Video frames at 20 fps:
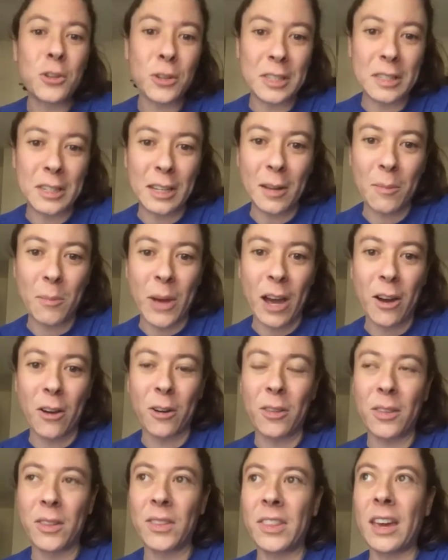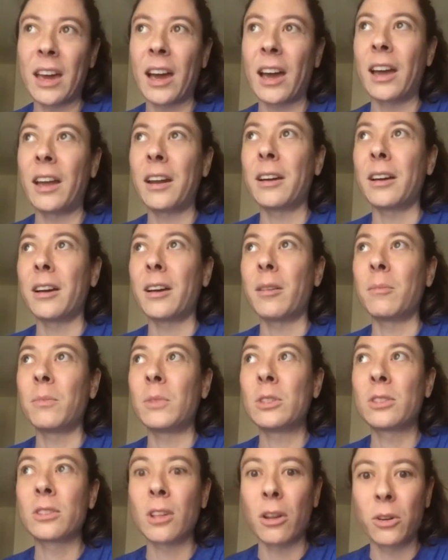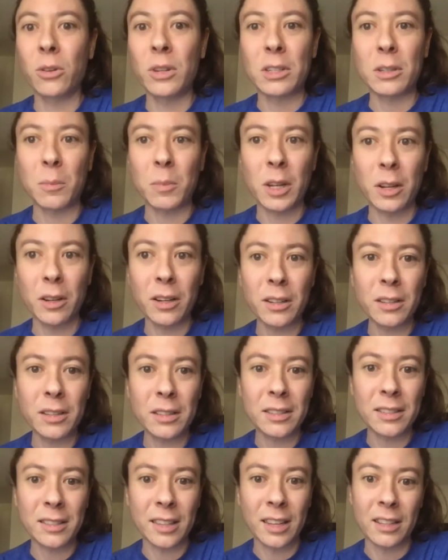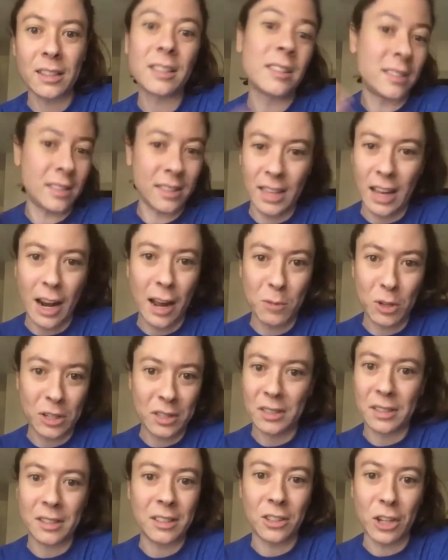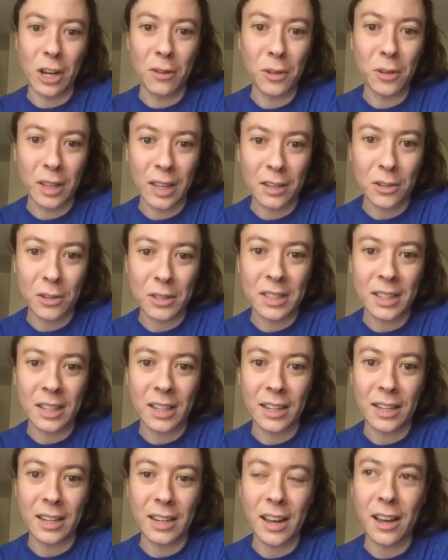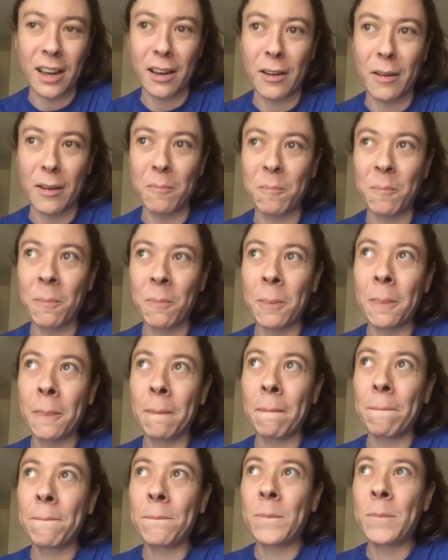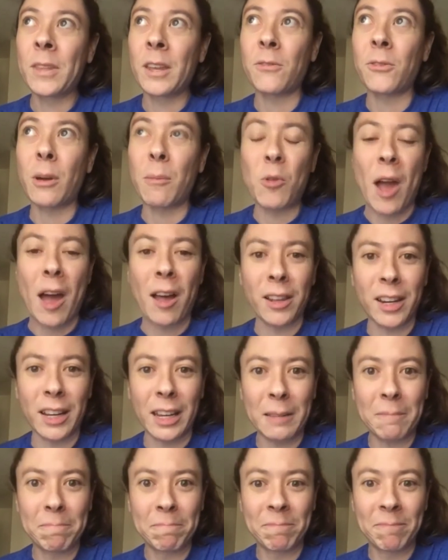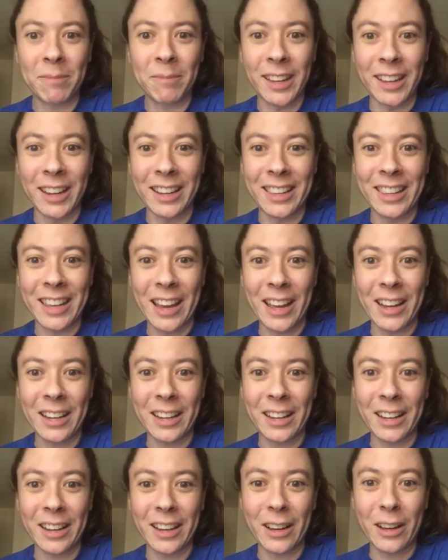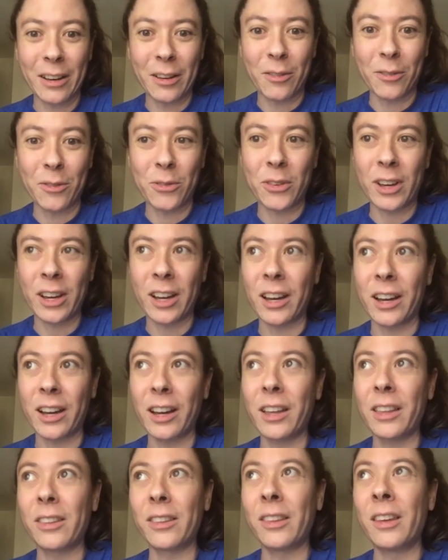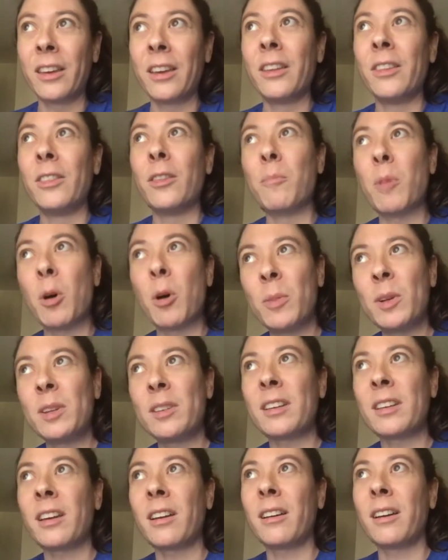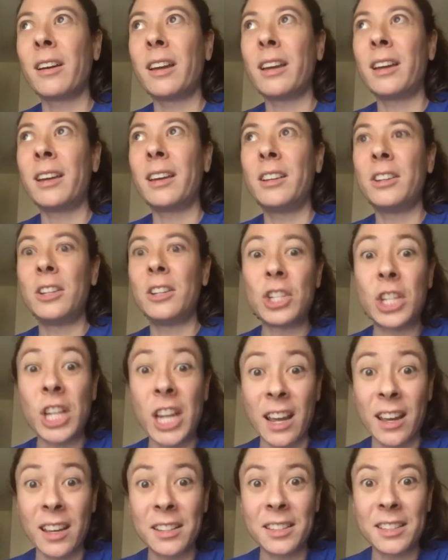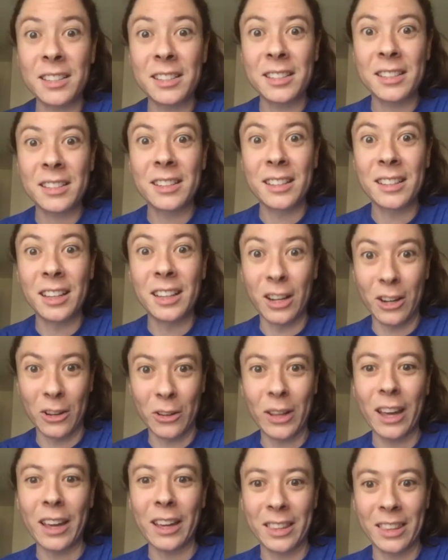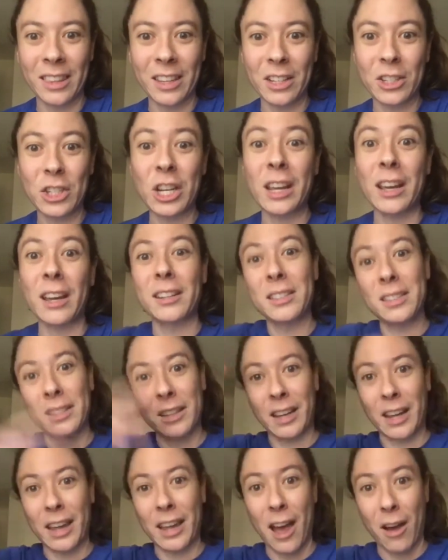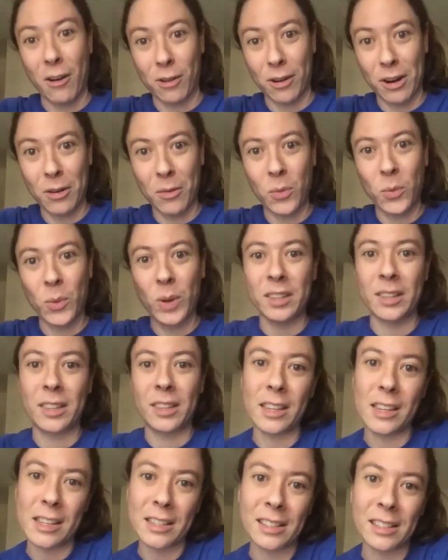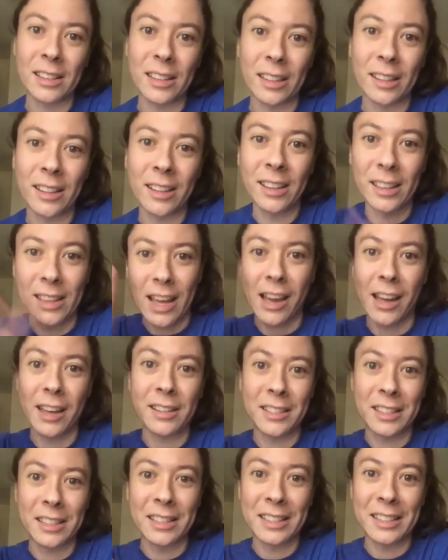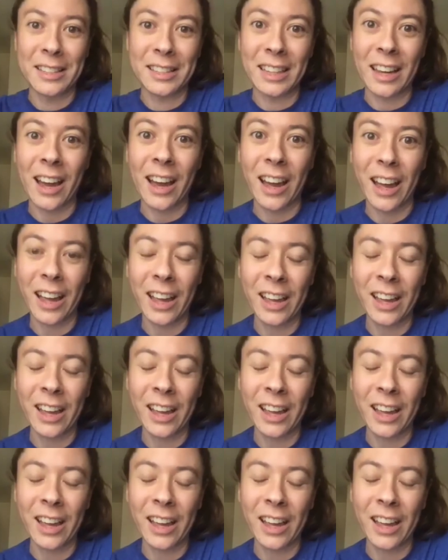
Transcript: about that um, slow disappearance that that I'm just right. generally interested in um, ephemerality and the idea of uh, the momentary chance. You know, like the chance encounter with these lines in the sky.